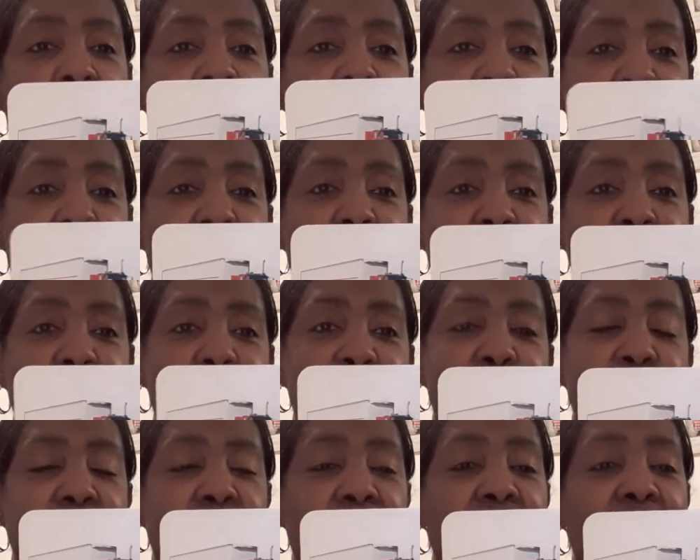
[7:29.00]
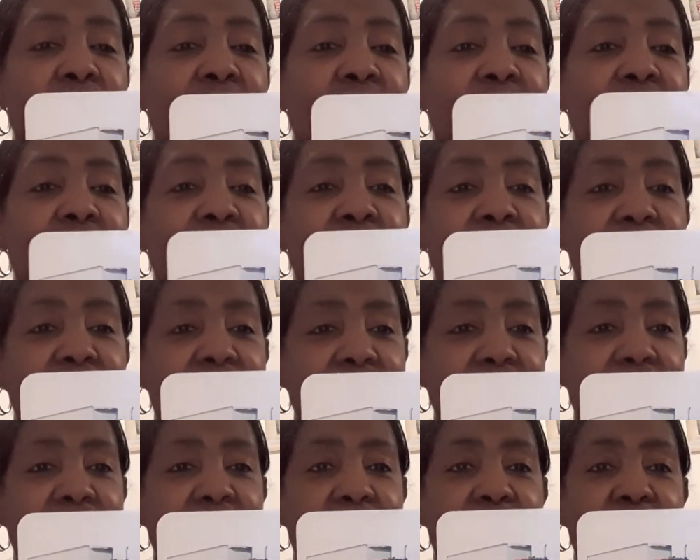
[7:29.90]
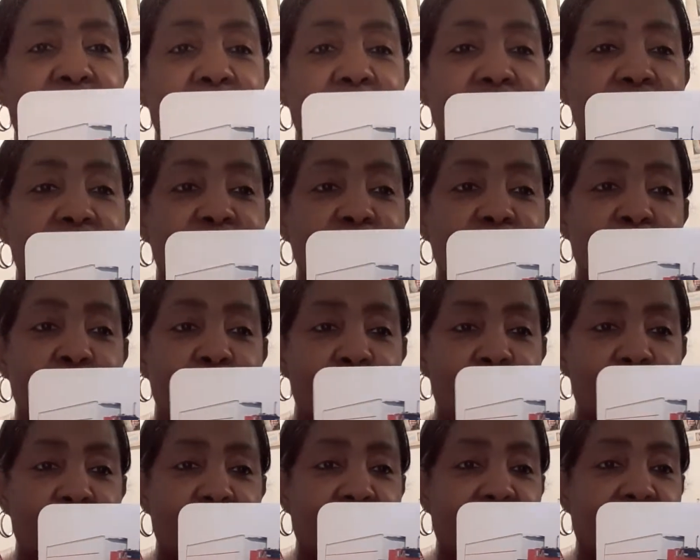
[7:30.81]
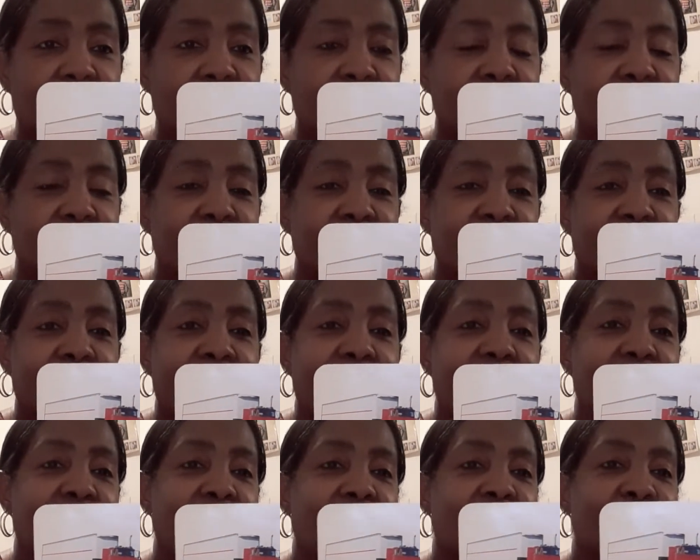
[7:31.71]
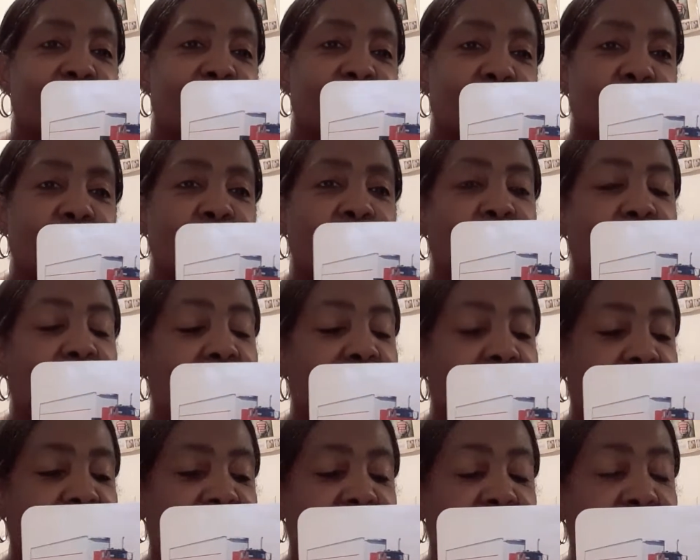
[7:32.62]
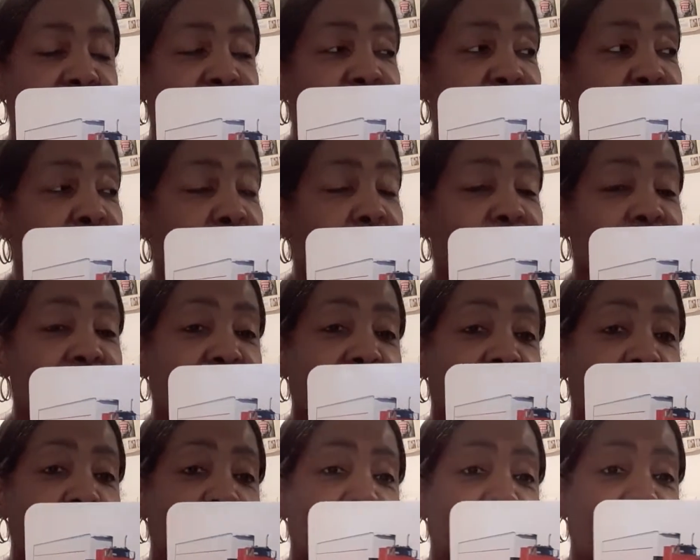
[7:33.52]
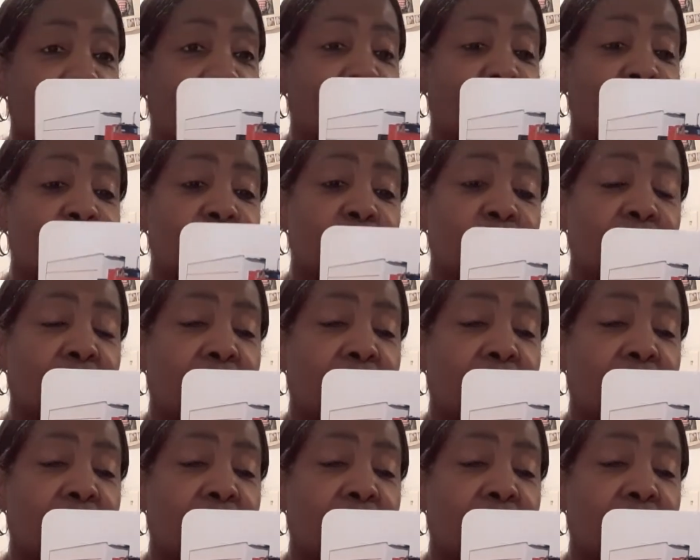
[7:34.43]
produce and carry it to the market. So a lot of the farmers have big old